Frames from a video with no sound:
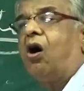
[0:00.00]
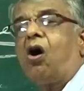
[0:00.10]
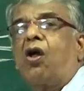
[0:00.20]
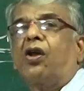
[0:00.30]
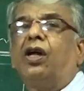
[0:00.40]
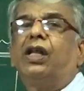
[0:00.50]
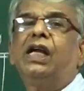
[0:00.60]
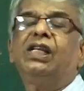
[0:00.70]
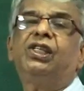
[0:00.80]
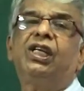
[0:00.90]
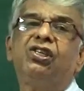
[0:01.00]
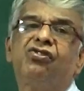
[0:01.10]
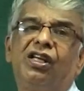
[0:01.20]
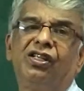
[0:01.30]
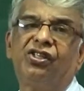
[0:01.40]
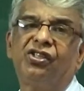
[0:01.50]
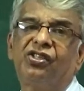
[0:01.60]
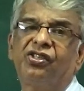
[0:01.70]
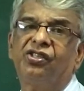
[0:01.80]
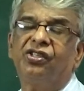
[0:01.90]

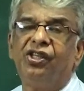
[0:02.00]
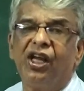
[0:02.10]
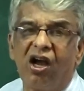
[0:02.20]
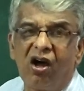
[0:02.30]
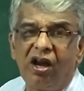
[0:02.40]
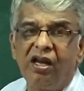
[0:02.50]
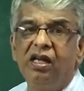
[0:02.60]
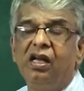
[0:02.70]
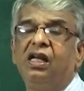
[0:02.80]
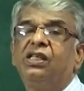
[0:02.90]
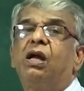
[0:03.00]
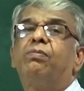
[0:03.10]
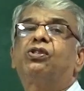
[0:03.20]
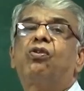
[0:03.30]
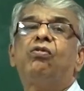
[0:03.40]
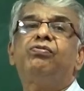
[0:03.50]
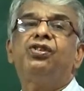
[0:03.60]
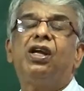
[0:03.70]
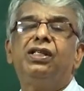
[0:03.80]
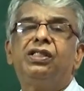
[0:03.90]
organizations. They are
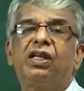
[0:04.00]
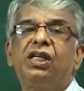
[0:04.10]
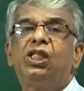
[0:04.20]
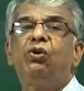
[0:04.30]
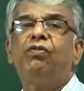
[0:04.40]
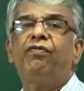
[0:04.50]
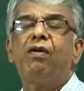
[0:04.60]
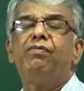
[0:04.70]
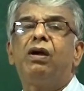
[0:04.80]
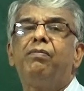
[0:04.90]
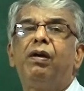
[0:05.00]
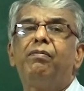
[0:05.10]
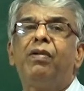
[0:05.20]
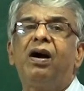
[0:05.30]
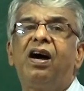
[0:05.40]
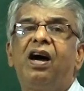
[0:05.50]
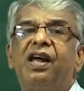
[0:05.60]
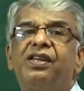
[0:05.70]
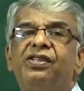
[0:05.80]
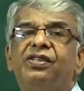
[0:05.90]
subscriptions received from the
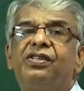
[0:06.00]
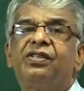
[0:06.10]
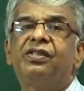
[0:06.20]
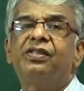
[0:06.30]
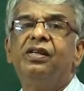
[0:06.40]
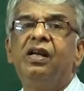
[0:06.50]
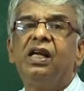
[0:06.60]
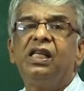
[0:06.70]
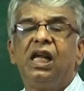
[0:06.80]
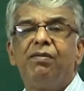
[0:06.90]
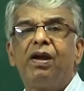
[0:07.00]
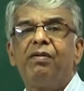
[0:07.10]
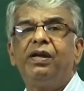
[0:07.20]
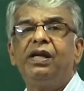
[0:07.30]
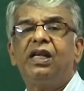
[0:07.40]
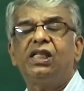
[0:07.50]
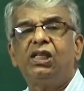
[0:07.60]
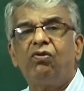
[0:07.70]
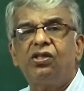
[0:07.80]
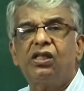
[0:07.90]
members. They may be
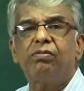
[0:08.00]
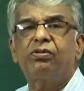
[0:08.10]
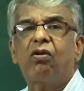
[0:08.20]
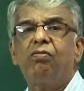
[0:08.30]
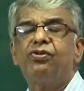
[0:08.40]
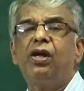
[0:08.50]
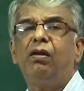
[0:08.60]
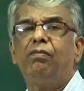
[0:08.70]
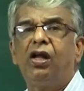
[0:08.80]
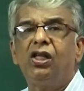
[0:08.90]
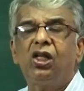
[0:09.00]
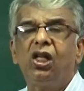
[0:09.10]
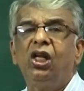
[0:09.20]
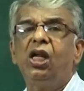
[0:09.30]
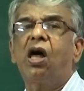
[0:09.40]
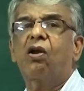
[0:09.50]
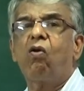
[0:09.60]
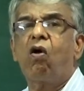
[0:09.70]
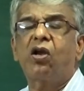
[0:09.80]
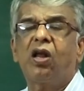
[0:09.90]
received subscription monthly or
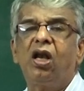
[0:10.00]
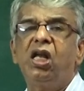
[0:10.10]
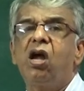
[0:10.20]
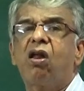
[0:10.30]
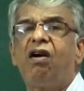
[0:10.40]
quarterly or